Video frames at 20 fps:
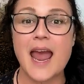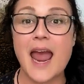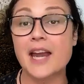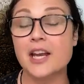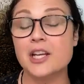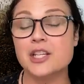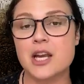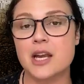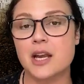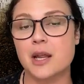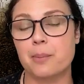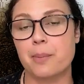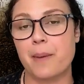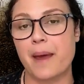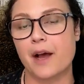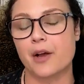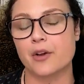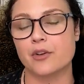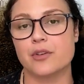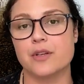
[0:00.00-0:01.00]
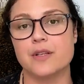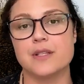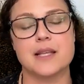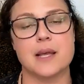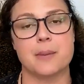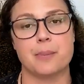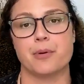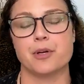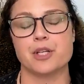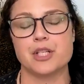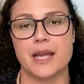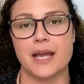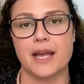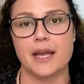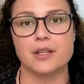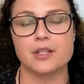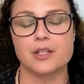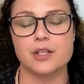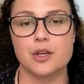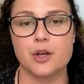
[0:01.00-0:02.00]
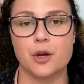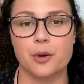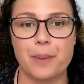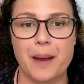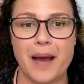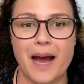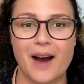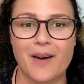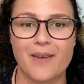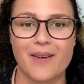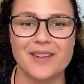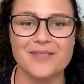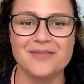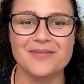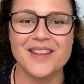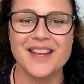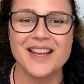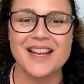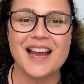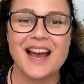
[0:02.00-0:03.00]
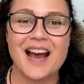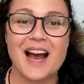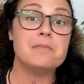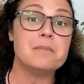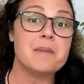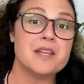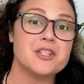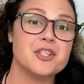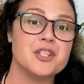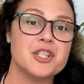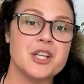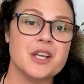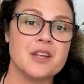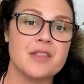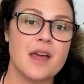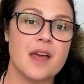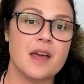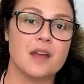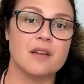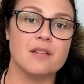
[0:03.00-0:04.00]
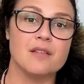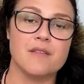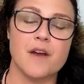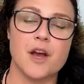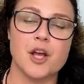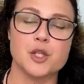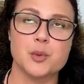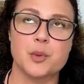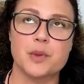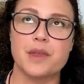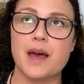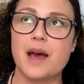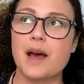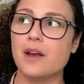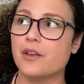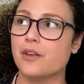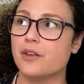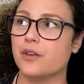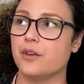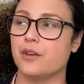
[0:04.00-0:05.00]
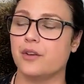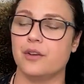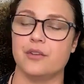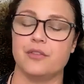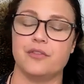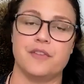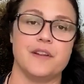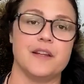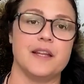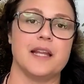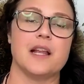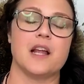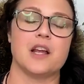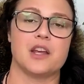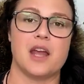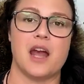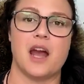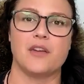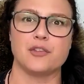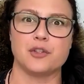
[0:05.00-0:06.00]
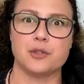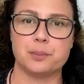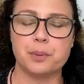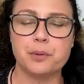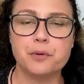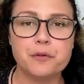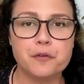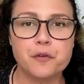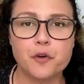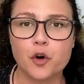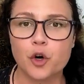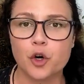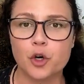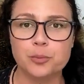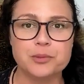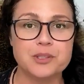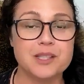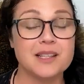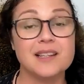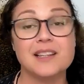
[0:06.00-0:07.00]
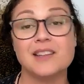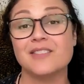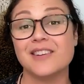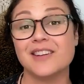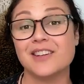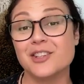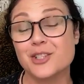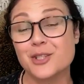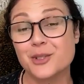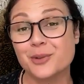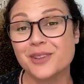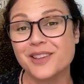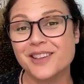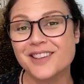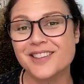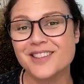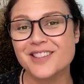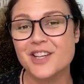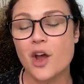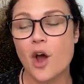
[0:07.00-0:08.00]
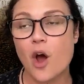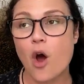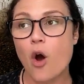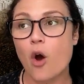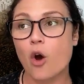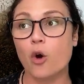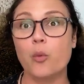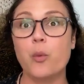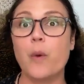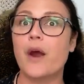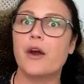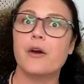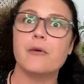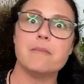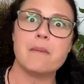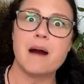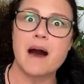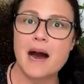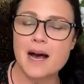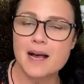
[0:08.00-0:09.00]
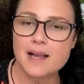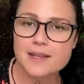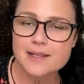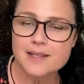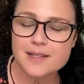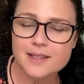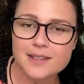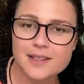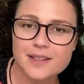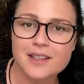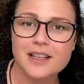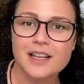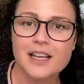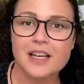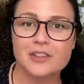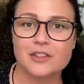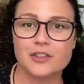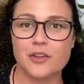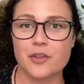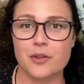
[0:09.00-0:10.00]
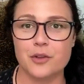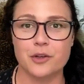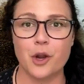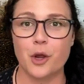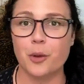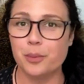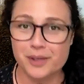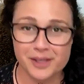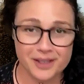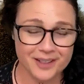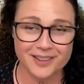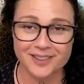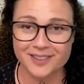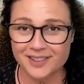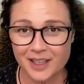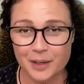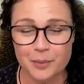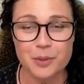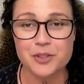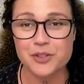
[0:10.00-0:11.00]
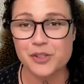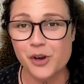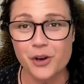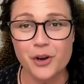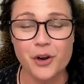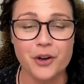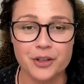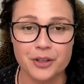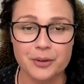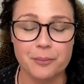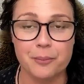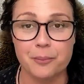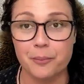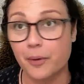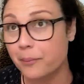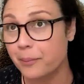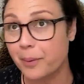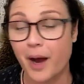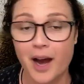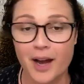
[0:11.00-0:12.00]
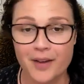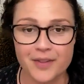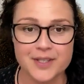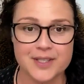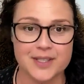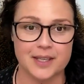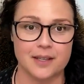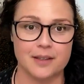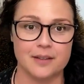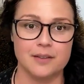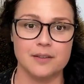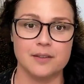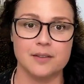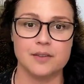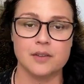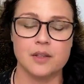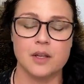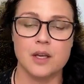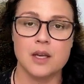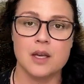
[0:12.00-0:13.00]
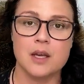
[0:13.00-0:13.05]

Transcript: energetic boundaries that protect your power, messaging that converts without you feeling like you have to perform to live into it or wear a mask so that nobody can see what's going on behind the scenes,